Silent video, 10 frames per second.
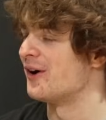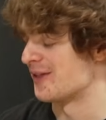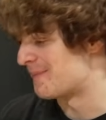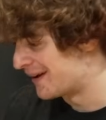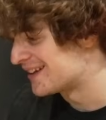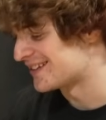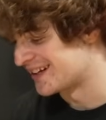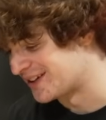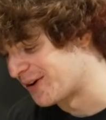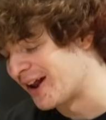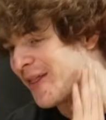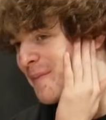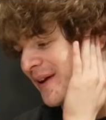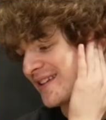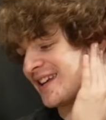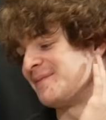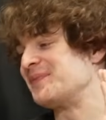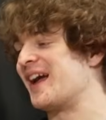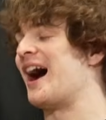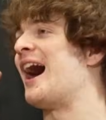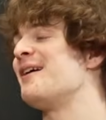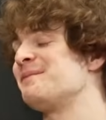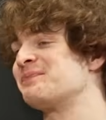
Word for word: Do on the PC. Do it on the oh, PC. Entertain the ah.